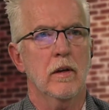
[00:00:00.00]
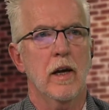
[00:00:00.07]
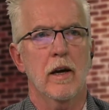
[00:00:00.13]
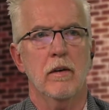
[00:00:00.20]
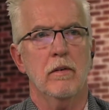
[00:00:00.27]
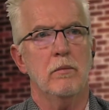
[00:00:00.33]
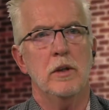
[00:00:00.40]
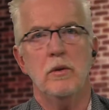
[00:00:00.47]

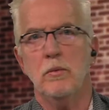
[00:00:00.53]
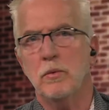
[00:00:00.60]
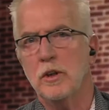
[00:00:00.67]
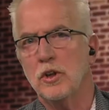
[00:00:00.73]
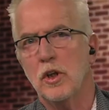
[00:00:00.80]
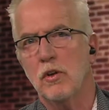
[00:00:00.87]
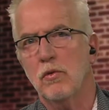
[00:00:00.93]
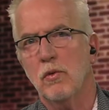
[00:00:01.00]
Yeah,
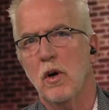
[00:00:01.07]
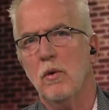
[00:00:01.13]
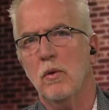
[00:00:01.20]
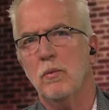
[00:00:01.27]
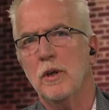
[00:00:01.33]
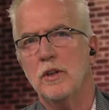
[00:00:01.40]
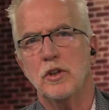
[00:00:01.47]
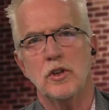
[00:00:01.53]
we should throw,
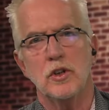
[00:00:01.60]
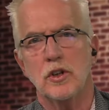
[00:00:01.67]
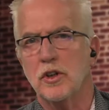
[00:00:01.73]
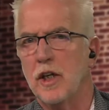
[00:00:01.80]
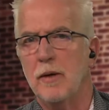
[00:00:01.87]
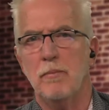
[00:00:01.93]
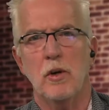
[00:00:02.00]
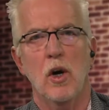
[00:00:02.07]
and we should
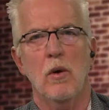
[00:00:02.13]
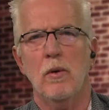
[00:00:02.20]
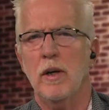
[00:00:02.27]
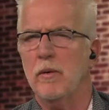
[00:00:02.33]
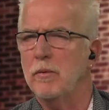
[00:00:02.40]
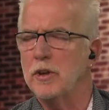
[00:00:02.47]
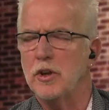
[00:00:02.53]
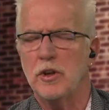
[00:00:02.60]
just keep
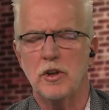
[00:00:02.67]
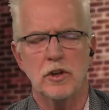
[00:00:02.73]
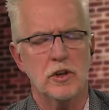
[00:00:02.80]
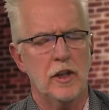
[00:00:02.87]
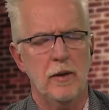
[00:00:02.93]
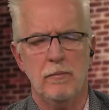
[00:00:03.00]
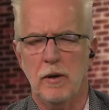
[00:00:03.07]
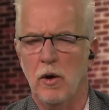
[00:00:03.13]
going, and we should
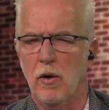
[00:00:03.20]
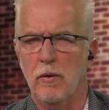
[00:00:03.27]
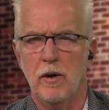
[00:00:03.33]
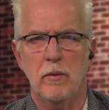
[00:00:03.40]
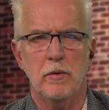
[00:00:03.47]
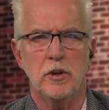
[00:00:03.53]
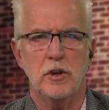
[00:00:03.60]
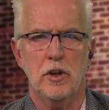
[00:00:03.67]
just keep
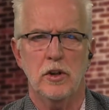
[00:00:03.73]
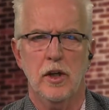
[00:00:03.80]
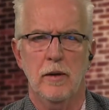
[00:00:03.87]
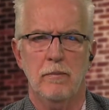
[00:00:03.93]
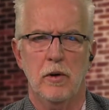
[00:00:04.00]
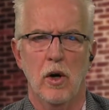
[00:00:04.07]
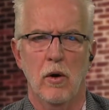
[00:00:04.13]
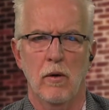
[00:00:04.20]
going, and we should
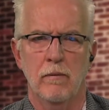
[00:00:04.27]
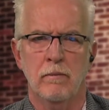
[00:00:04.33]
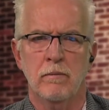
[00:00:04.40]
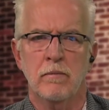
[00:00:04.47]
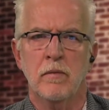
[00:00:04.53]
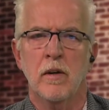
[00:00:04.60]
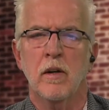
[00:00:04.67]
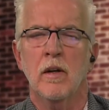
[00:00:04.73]
keep going.
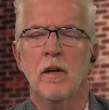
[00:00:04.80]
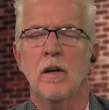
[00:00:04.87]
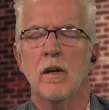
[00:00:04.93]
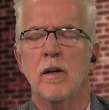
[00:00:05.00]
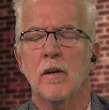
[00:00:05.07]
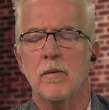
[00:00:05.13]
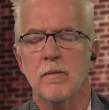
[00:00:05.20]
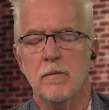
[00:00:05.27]

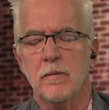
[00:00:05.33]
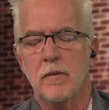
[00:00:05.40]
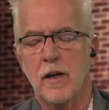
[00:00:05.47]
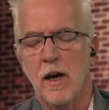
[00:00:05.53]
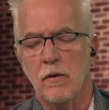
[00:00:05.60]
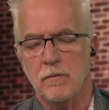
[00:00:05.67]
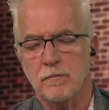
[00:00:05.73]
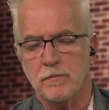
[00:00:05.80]

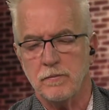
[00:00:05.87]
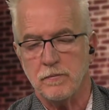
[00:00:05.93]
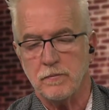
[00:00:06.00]
Now,